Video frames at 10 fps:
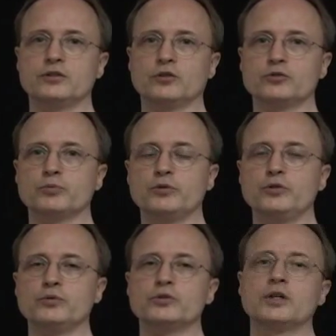notes will
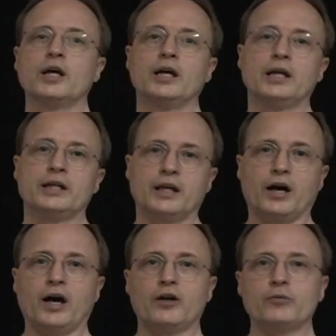use. Now,
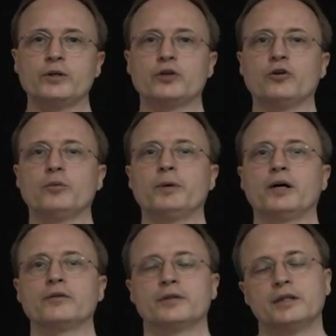how do we go about